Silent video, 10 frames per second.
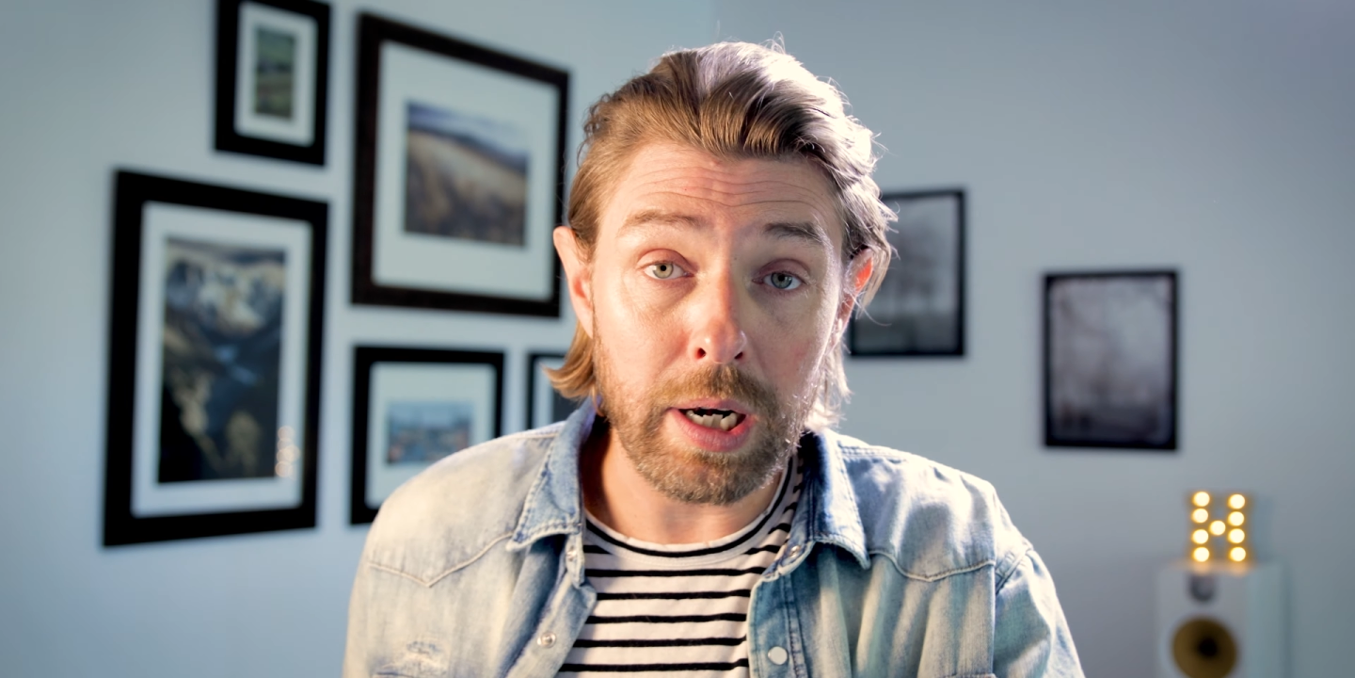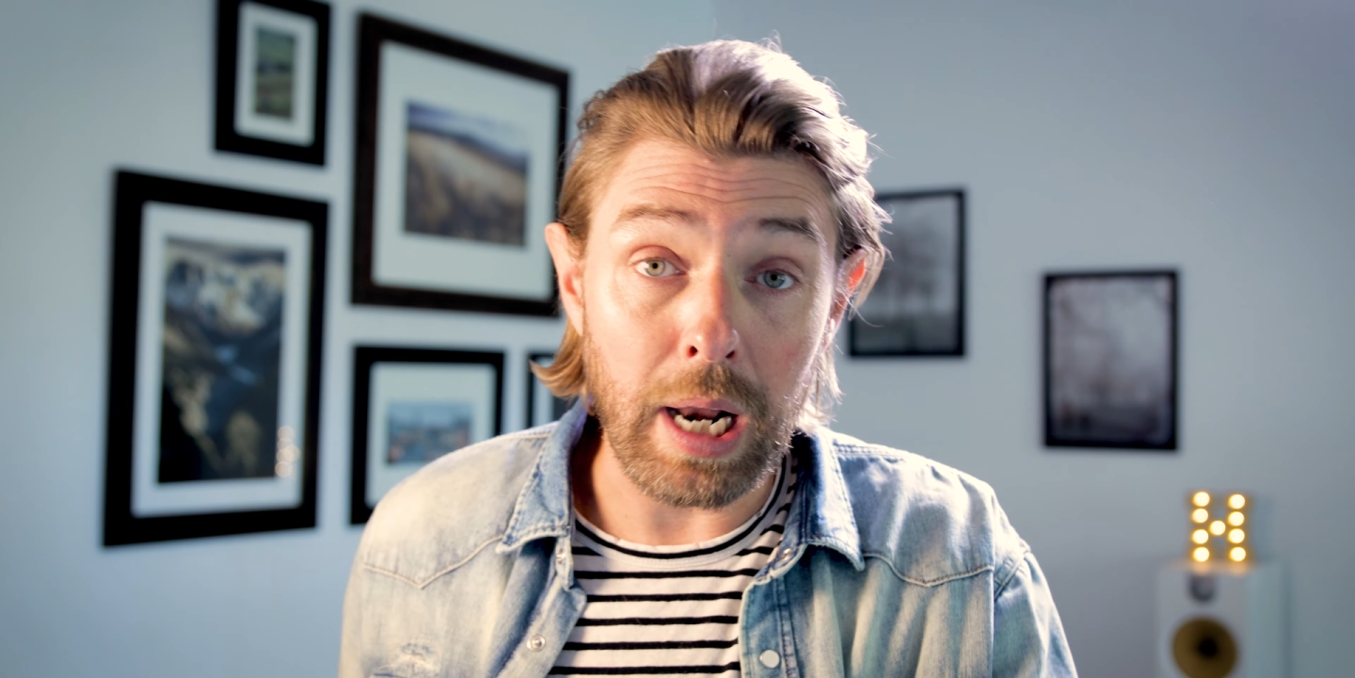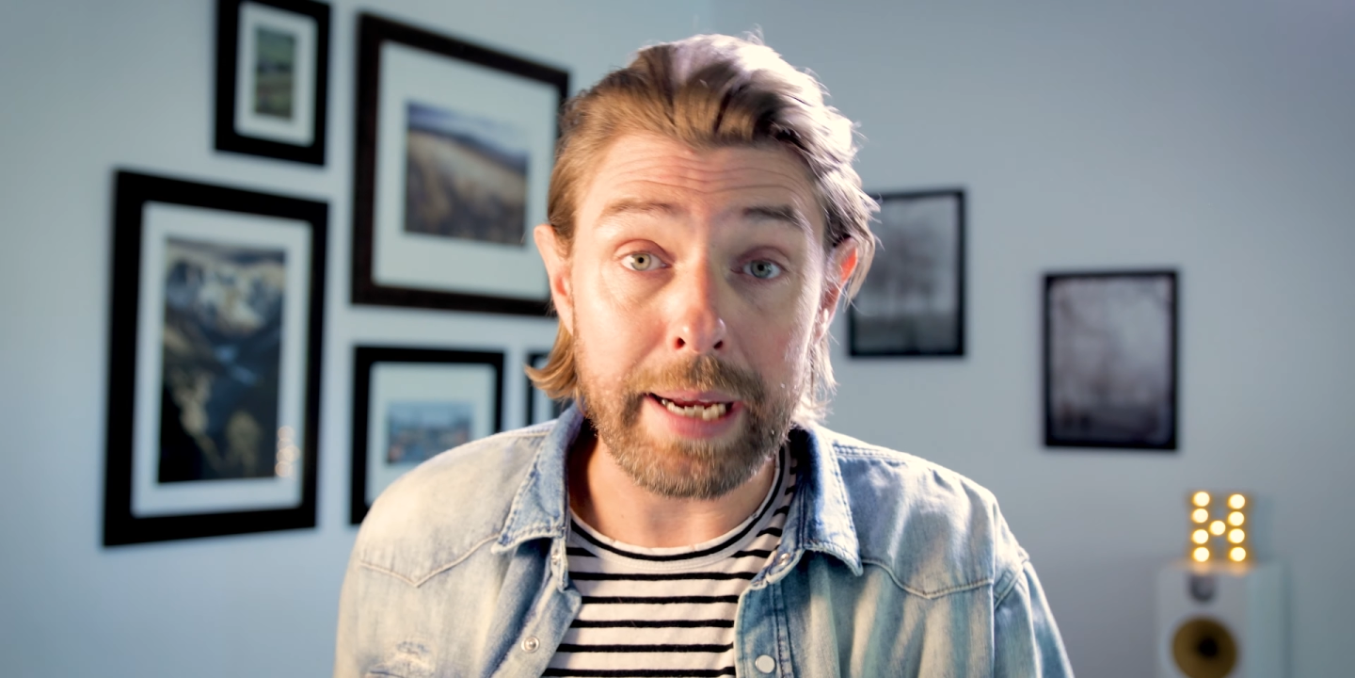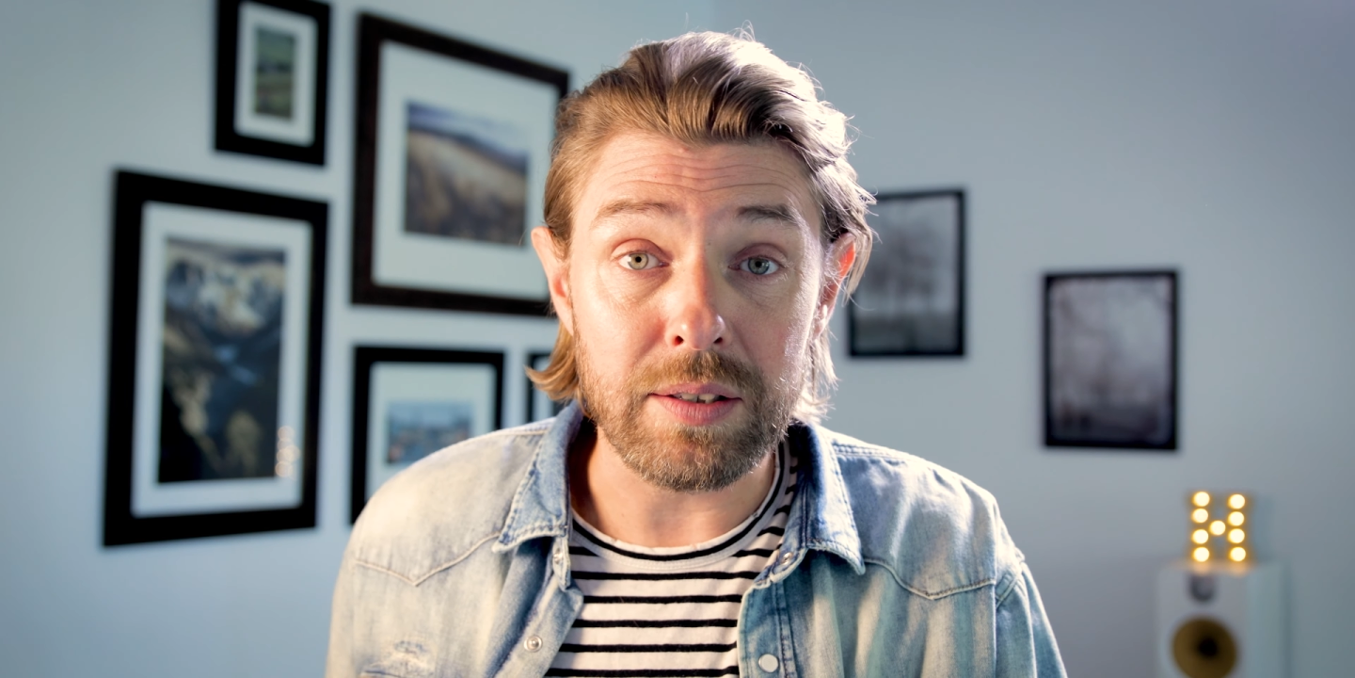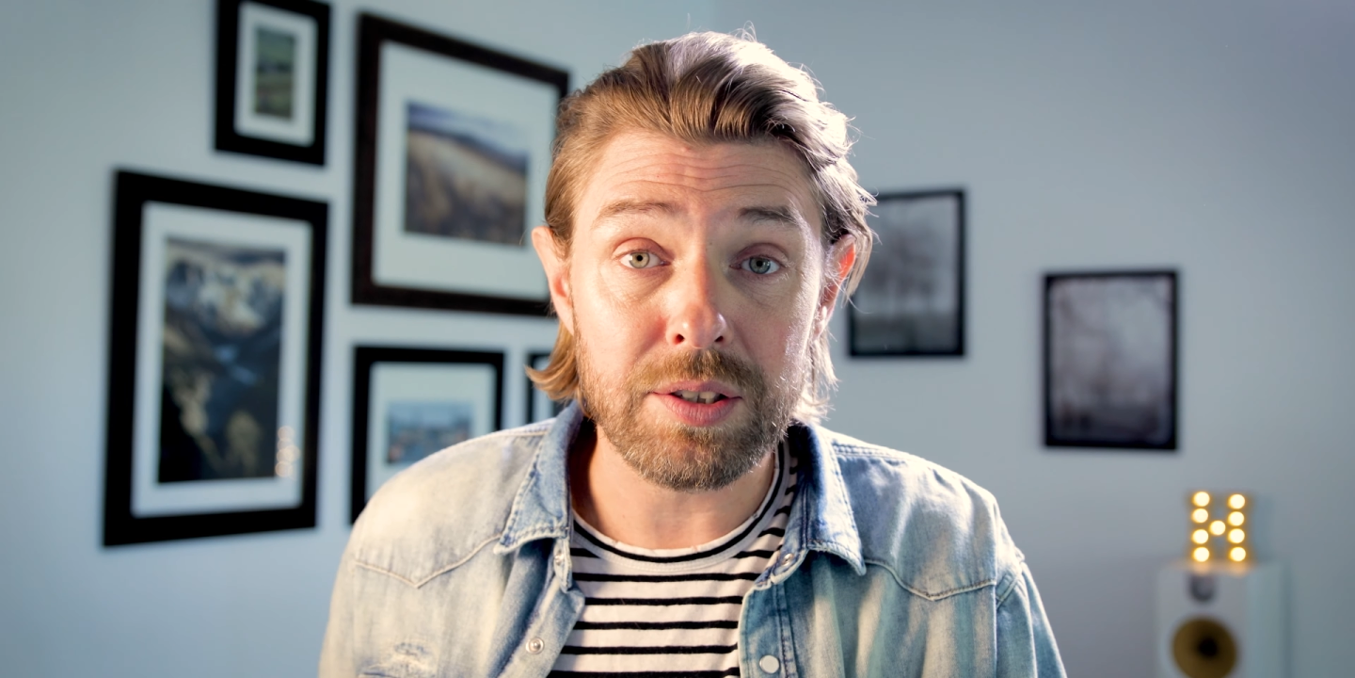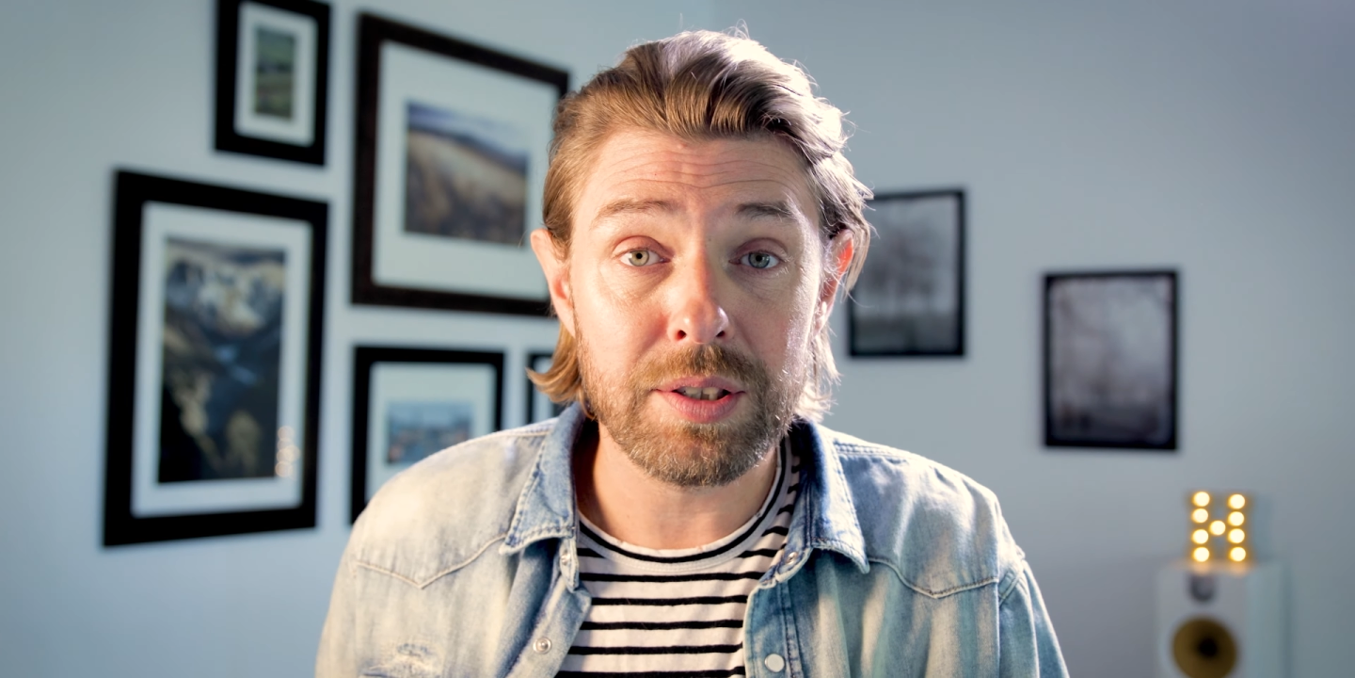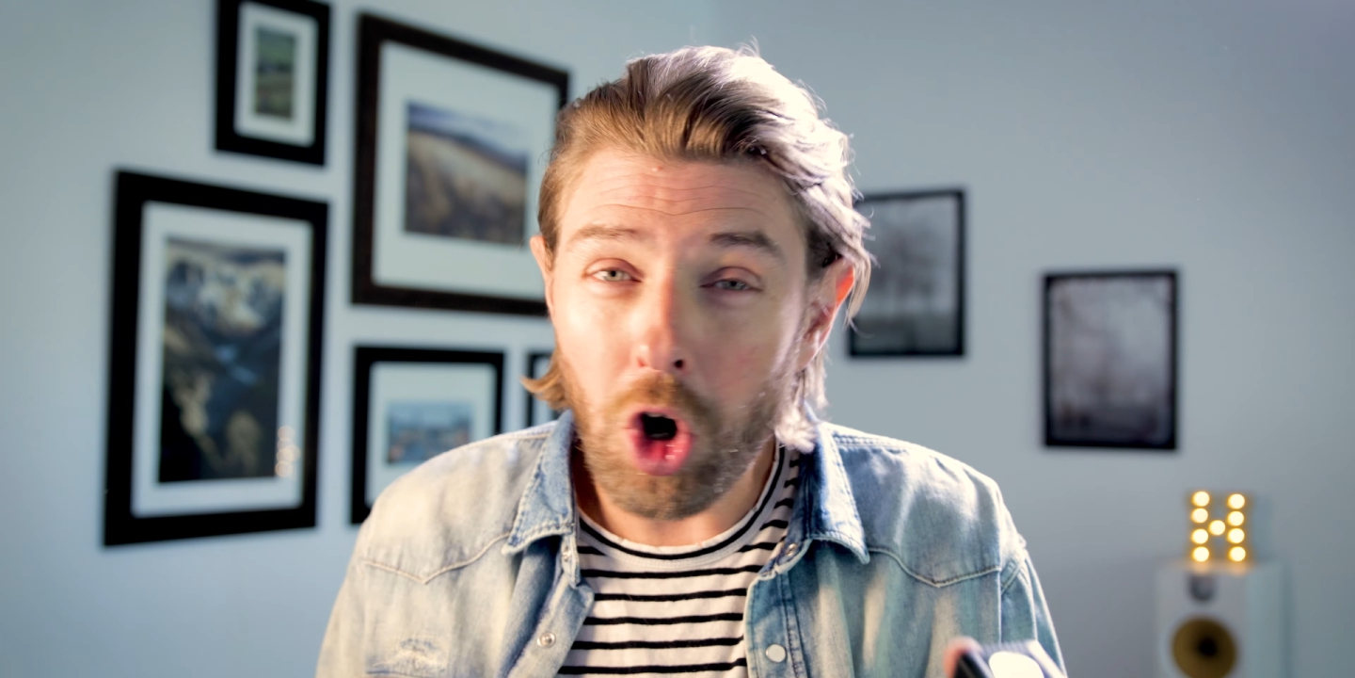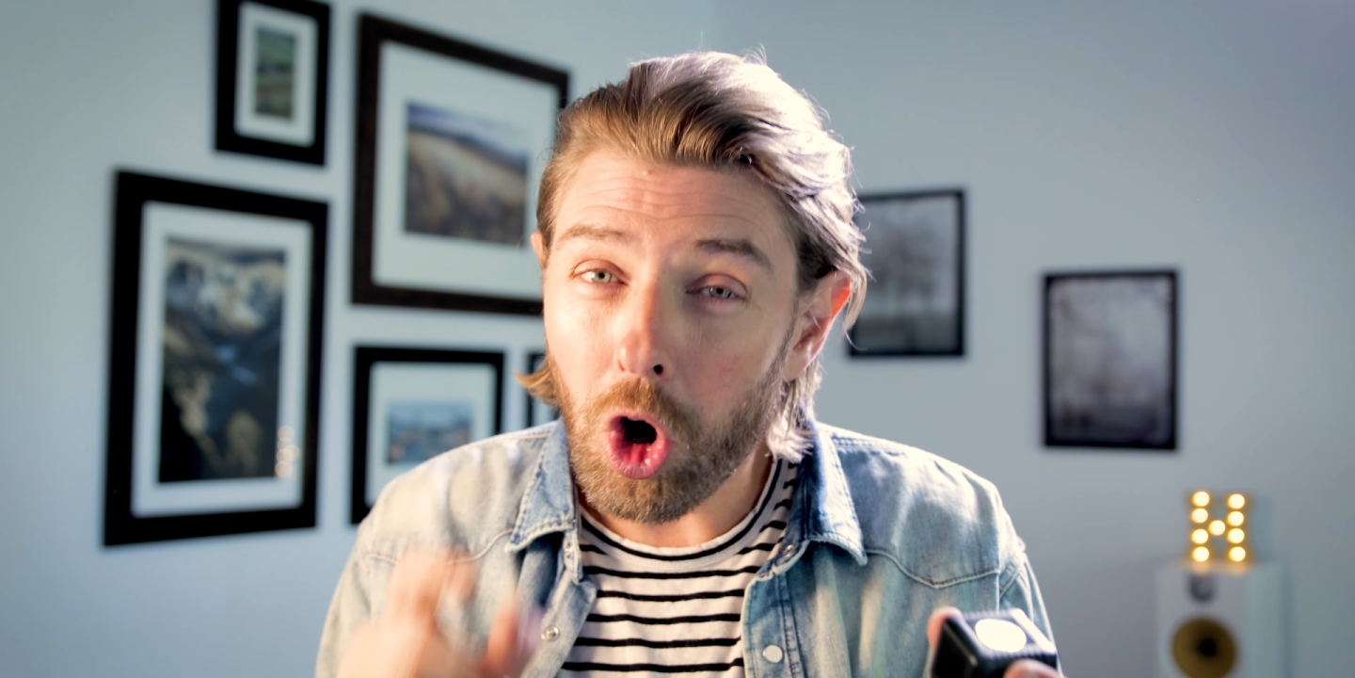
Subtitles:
light